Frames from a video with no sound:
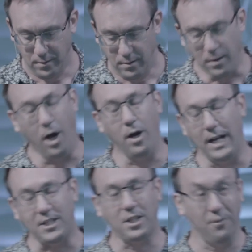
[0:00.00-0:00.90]
No,
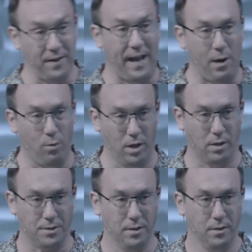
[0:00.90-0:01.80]
let's live in that
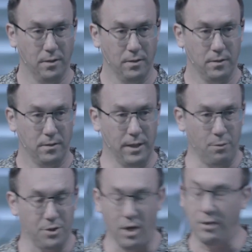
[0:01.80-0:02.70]
world. There
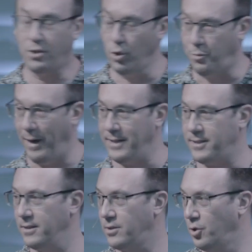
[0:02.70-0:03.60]
was no
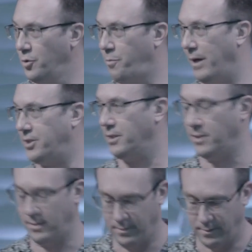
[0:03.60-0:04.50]
toothpaste and
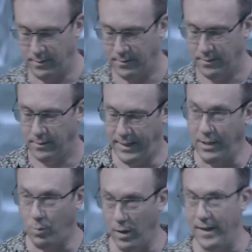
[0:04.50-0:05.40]
toothbrushes.
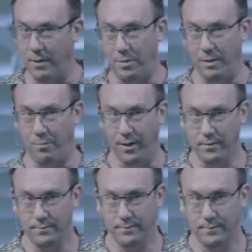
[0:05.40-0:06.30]
Get with it,
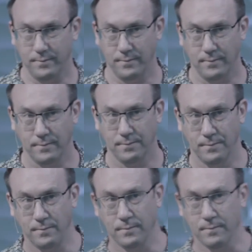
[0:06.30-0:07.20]
people.
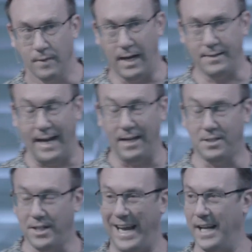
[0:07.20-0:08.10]
I
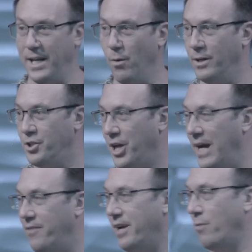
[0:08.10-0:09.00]
doubted anyone
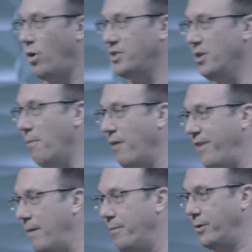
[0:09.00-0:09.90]
shaved. It wasn't
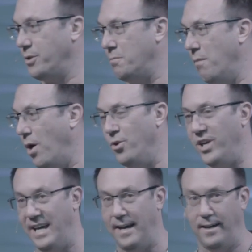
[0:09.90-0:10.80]
Movember. It was
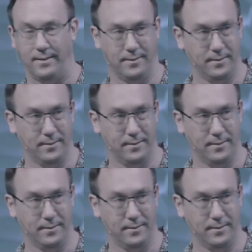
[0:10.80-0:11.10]
Mo-year.